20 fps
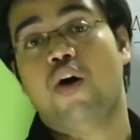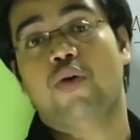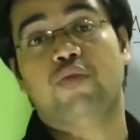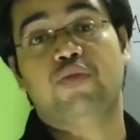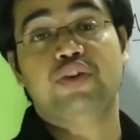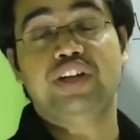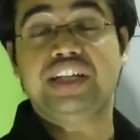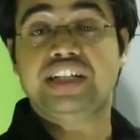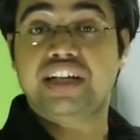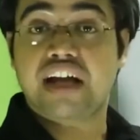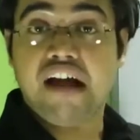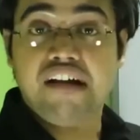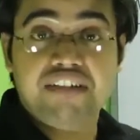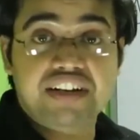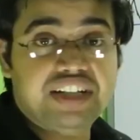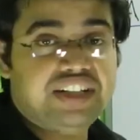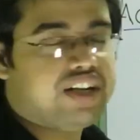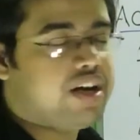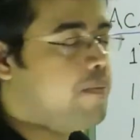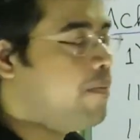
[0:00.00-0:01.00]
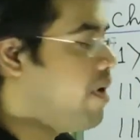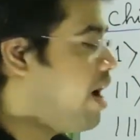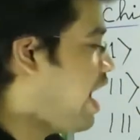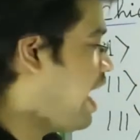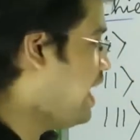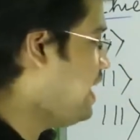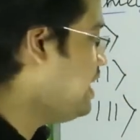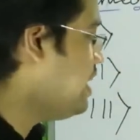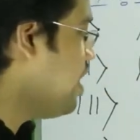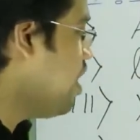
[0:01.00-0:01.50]
we can
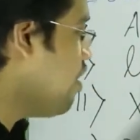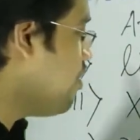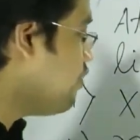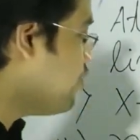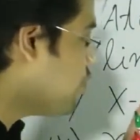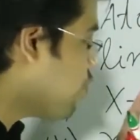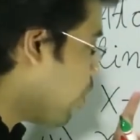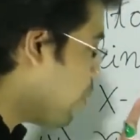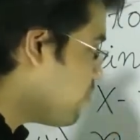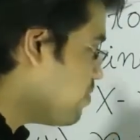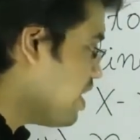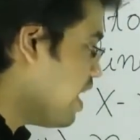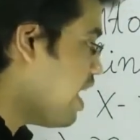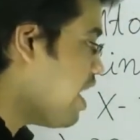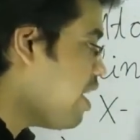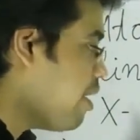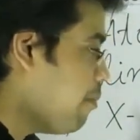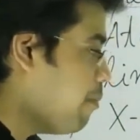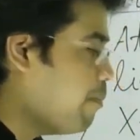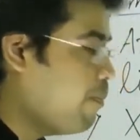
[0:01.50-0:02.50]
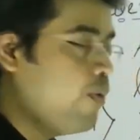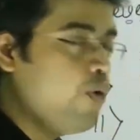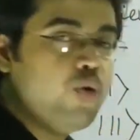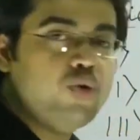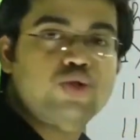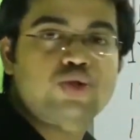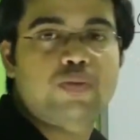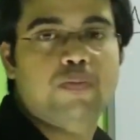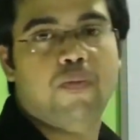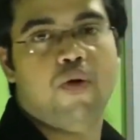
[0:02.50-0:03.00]
determine from the
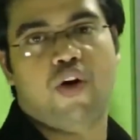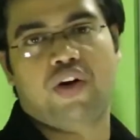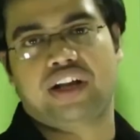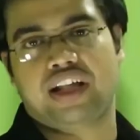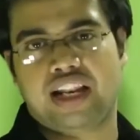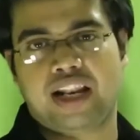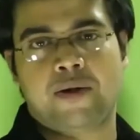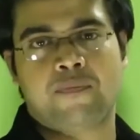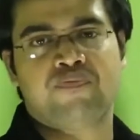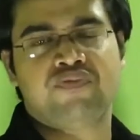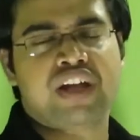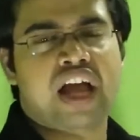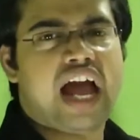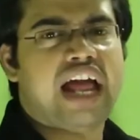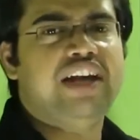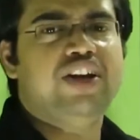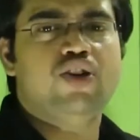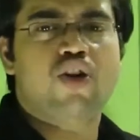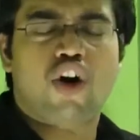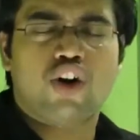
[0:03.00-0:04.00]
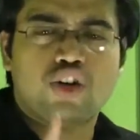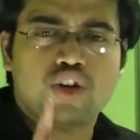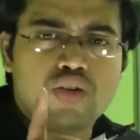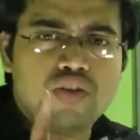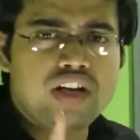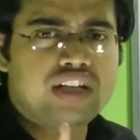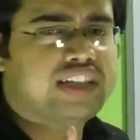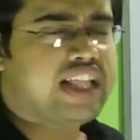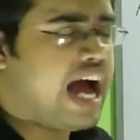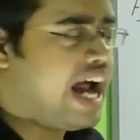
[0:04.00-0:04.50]
Bohr's model. And not
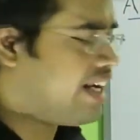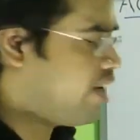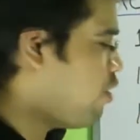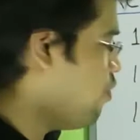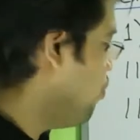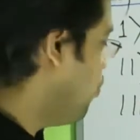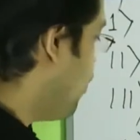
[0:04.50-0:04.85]
only that,